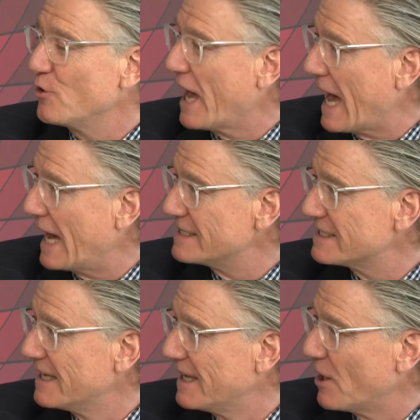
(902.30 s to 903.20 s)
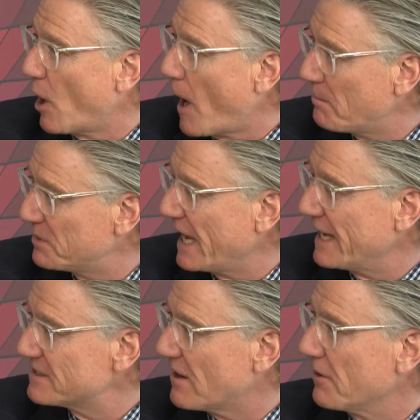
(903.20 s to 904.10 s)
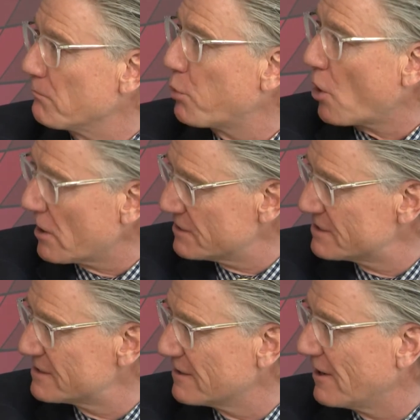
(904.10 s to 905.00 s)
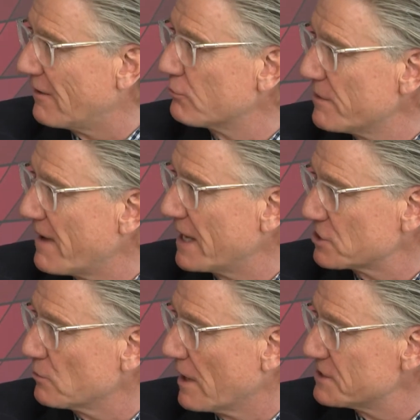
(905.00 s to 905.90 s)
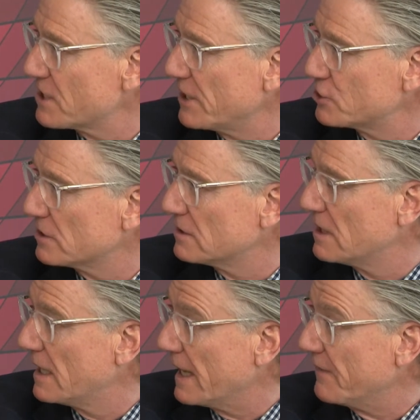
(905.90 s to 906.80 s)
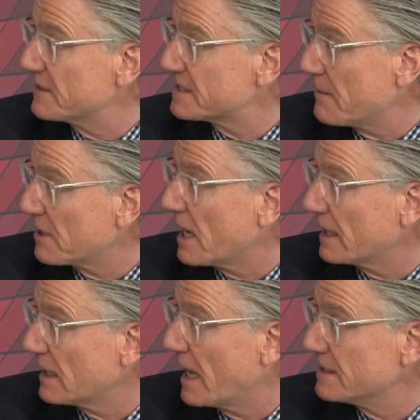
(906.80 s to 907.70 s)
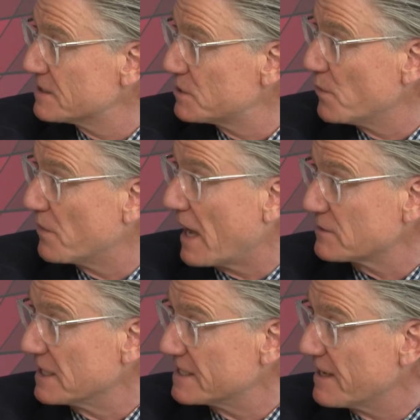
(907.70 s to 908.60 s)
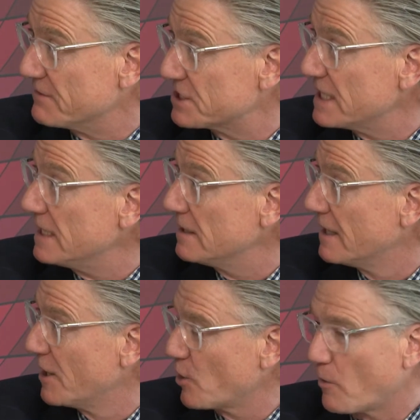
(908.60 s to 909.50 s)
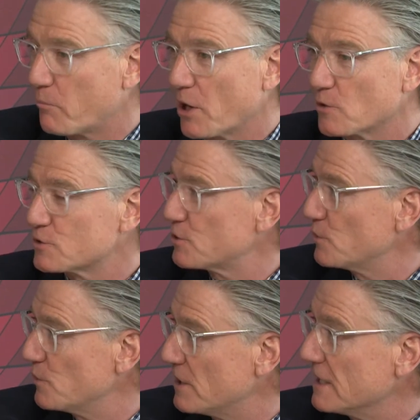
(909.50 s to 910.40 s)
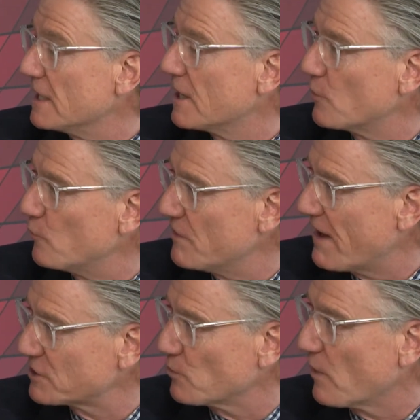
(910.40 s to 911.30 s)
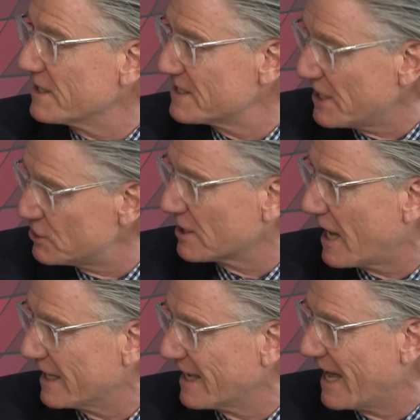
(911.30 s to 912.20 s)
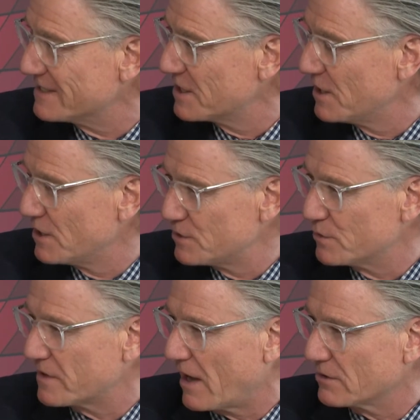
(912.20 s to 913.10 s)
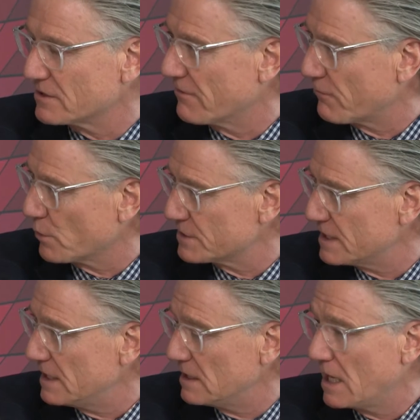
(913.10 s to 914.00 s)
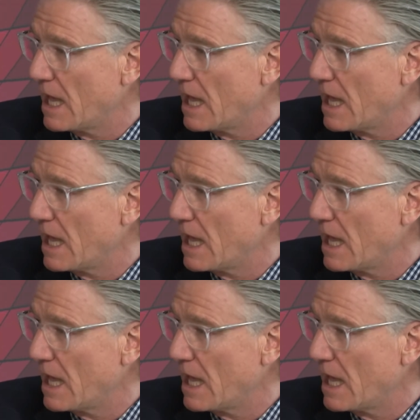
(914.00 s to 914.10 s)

had updates on parts of revascularization in the STEMI guidelines 2017 compared to the revascularization guidelines 2014,